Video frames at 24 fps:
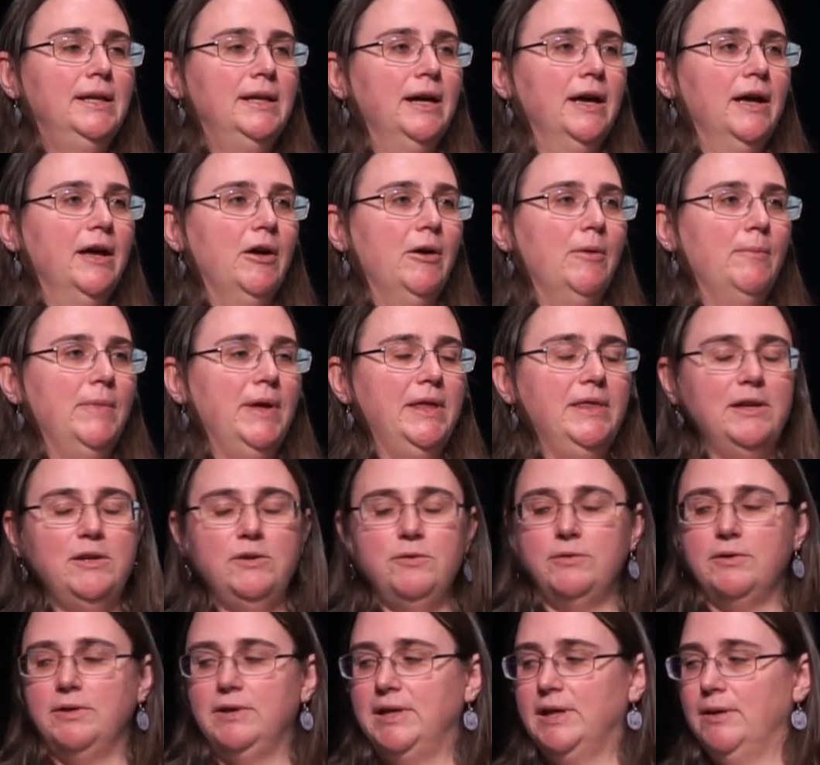And then
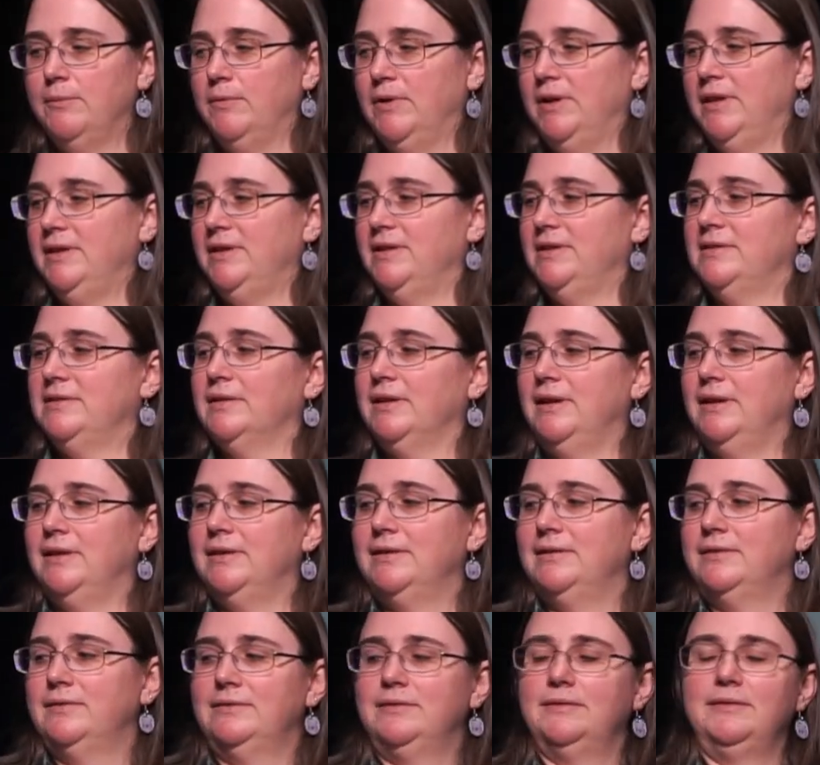you can get one of these,
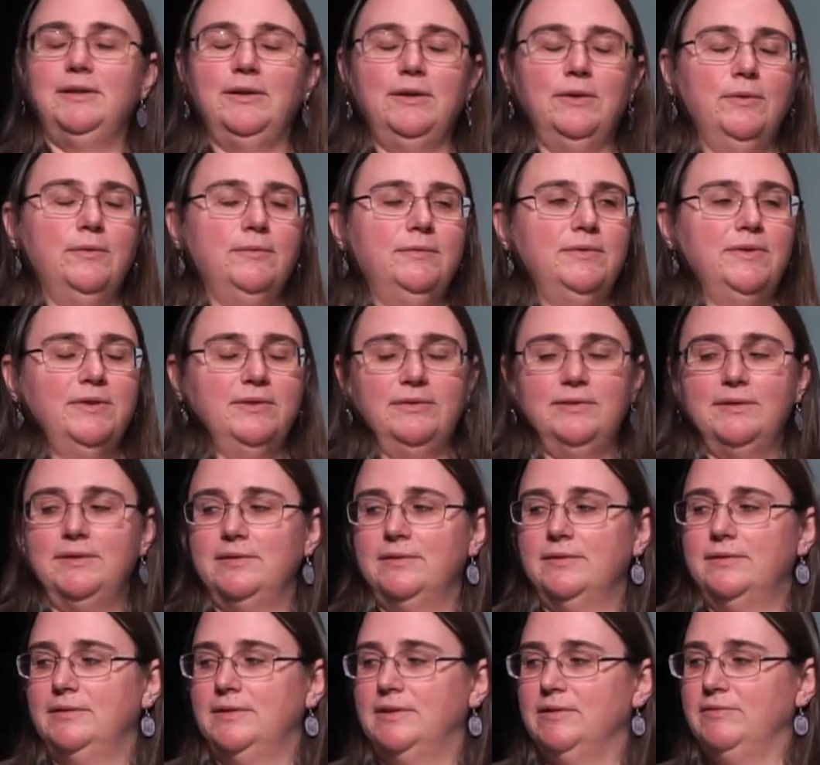like,
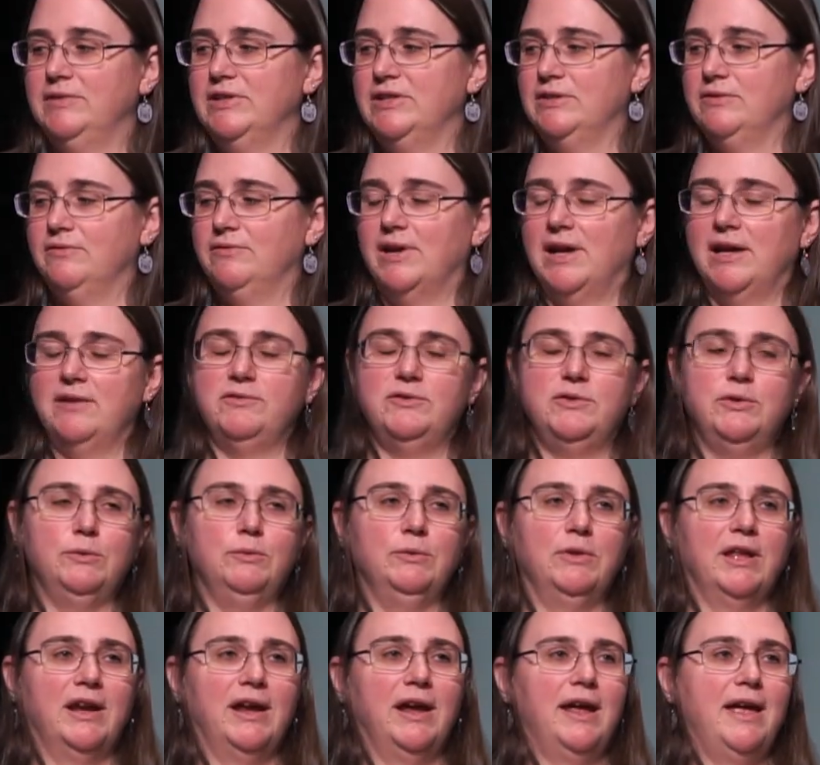the Vision
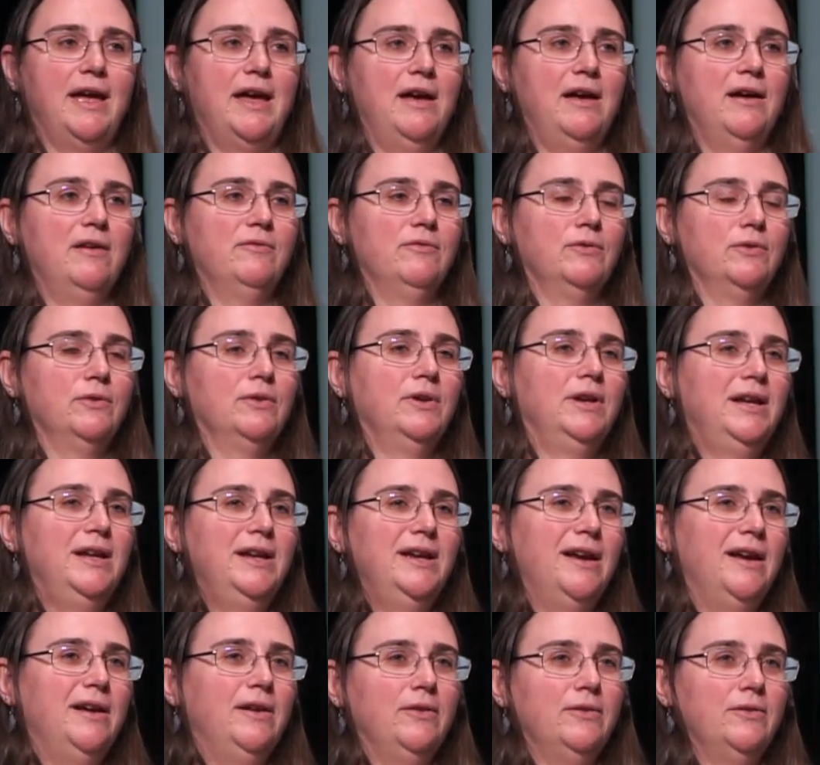5.2 that I have, or
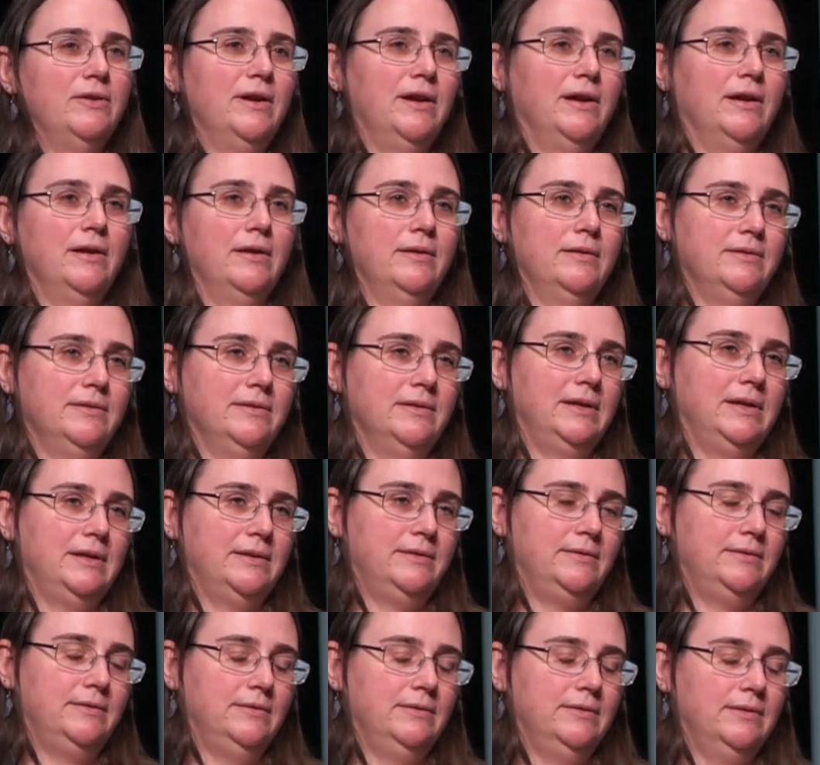another
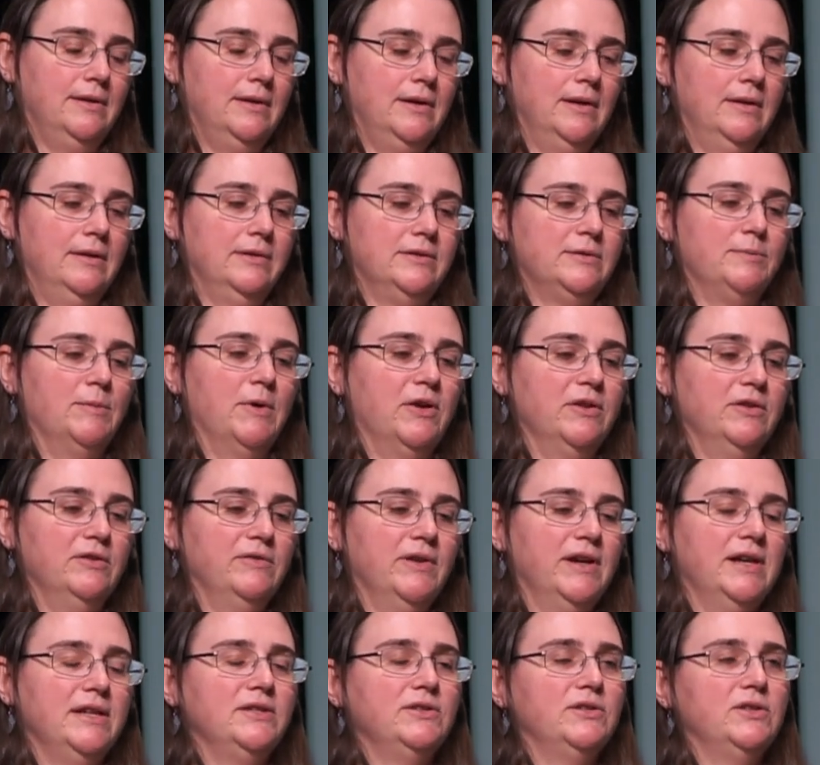a small
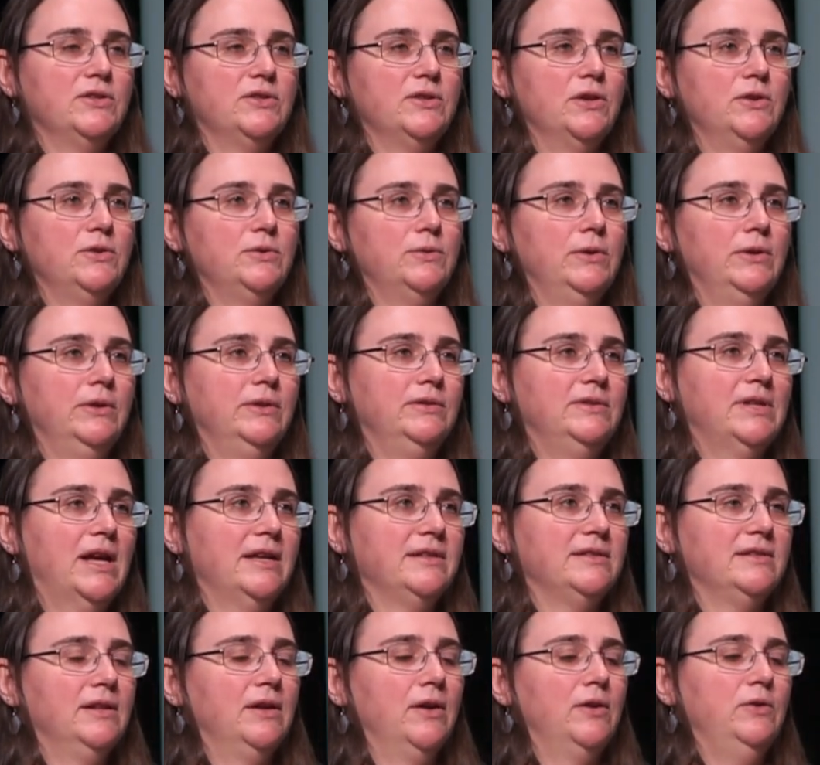device to start doing
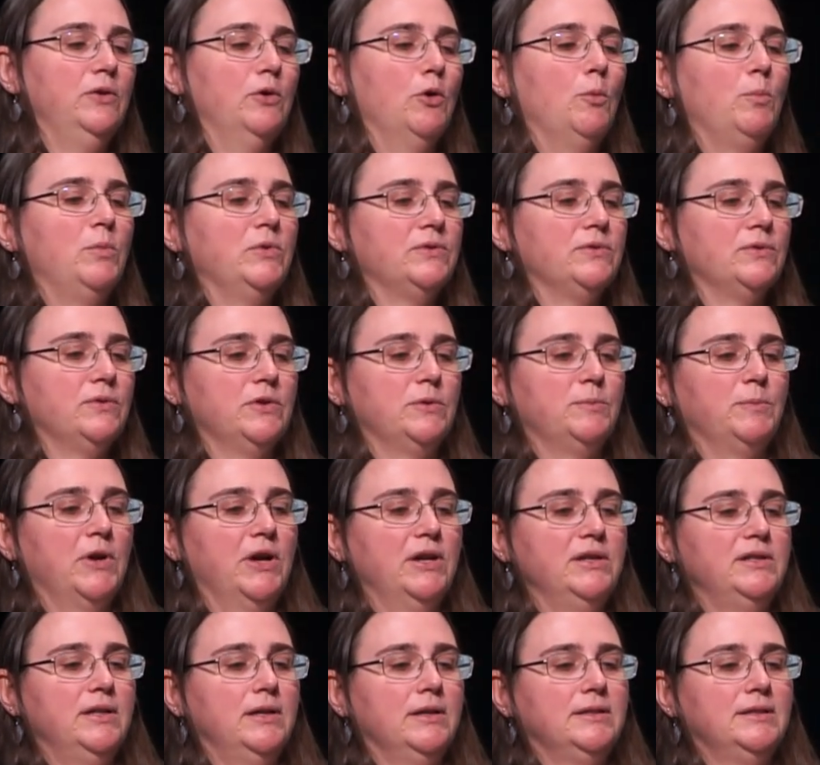testing on your open source
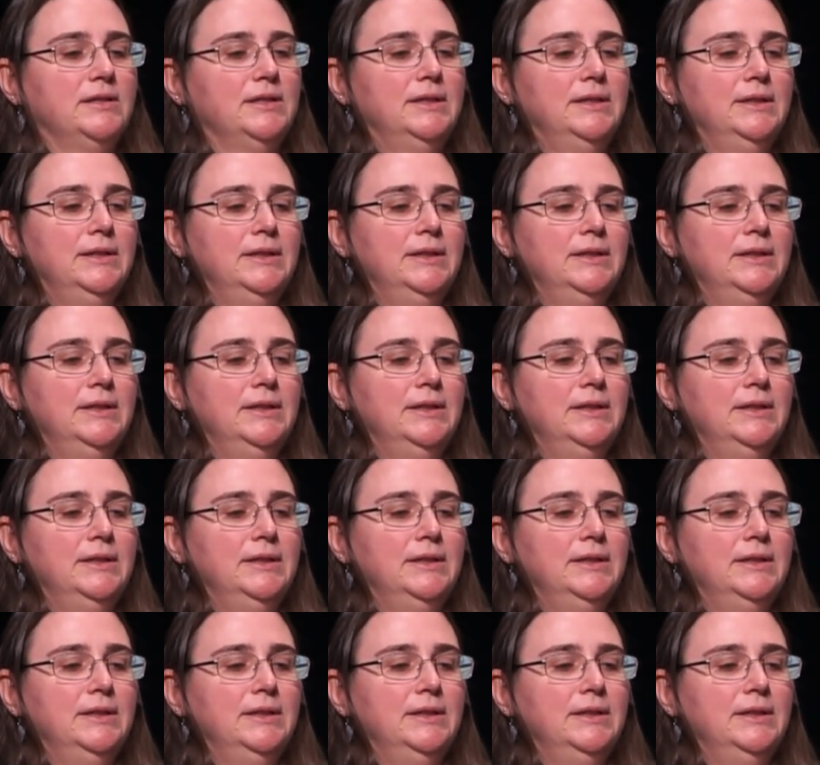project.